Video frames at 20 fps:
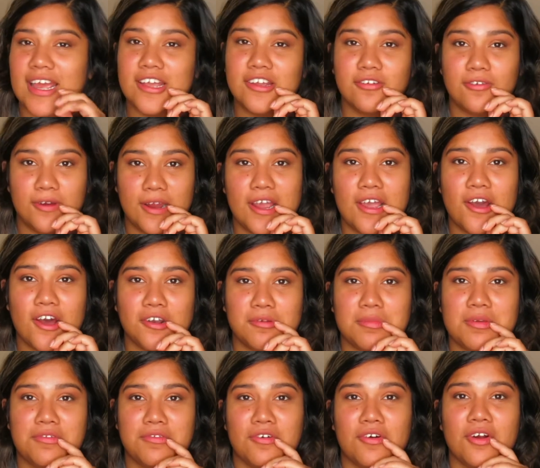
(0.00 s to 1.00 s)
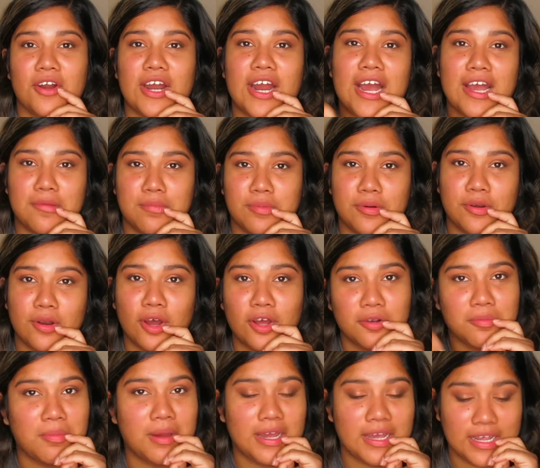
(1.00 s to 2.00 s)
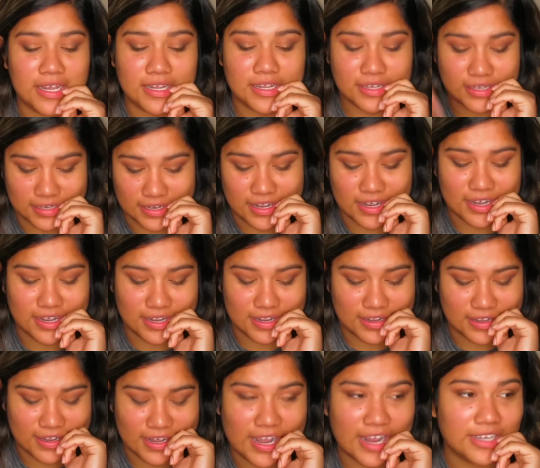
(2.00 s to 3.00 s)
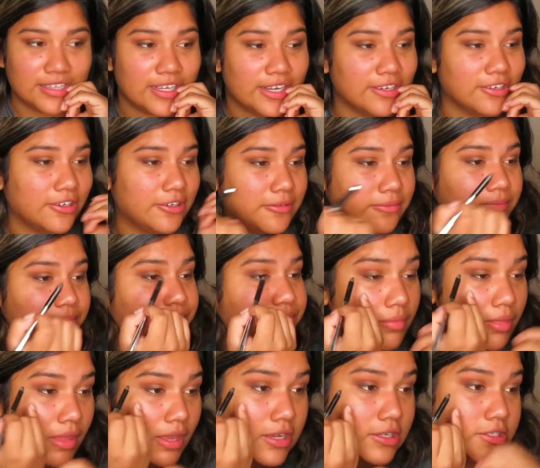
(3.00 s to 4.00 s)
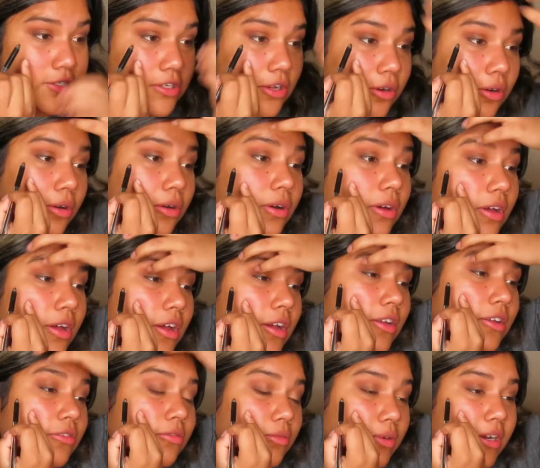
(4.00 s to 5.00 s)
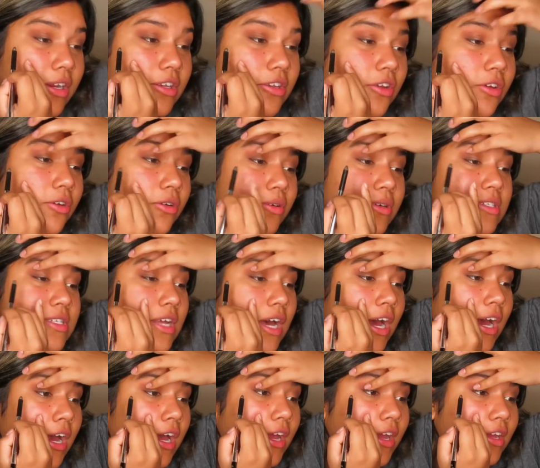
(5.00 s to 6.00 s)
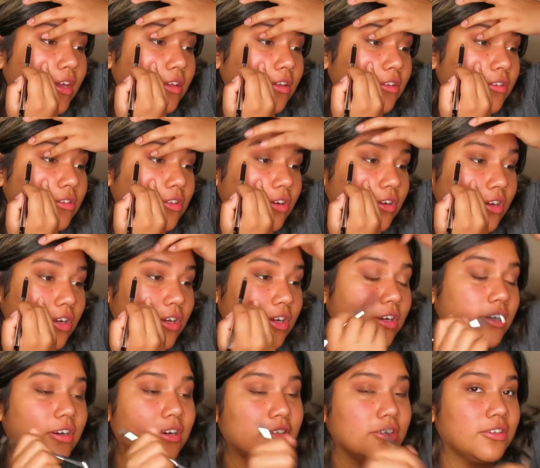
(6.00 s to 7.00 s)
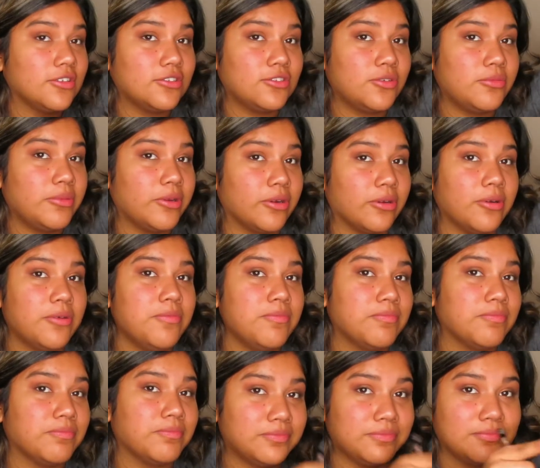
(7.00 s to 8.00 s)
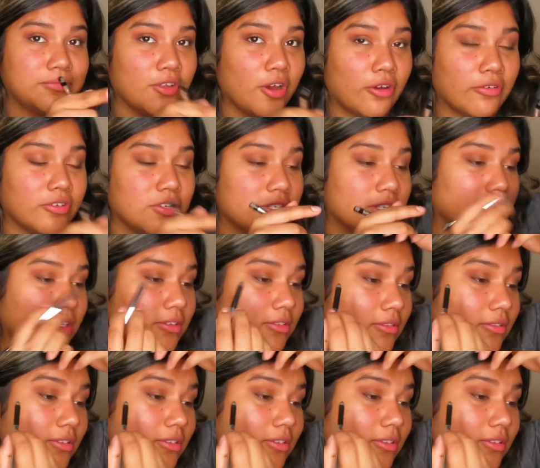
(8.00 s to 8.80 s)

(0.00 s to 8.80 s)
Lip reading: crayon before I put on my eyeliner. So what I do is I look to mirror. obviously.